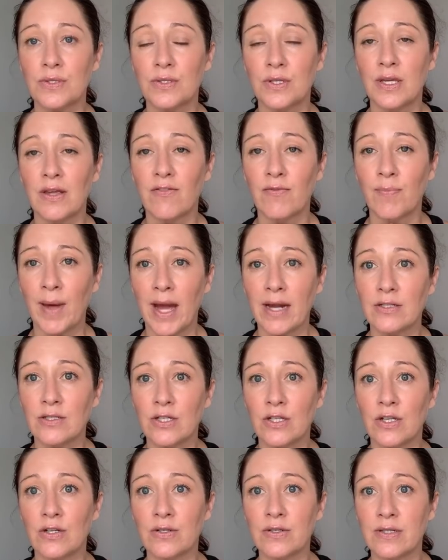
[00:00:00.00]
to give back
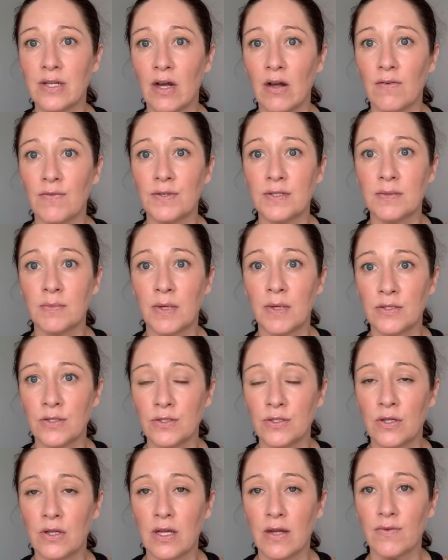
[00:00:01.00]
to yourself as much
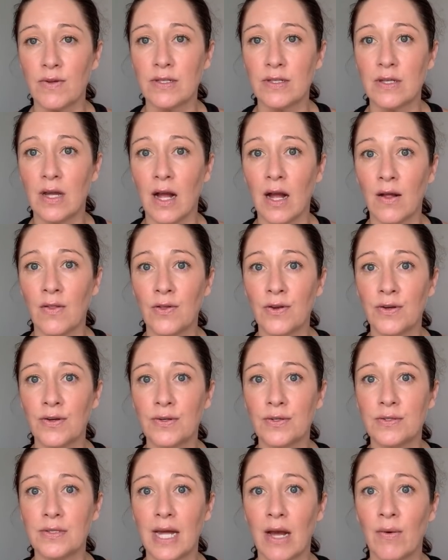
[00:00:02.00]
as you're giving to
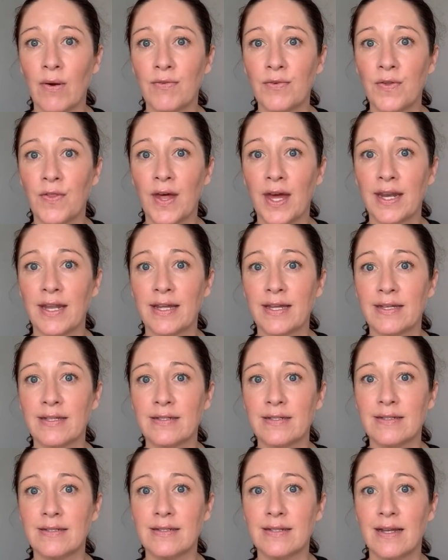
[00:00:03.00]
others, however that is.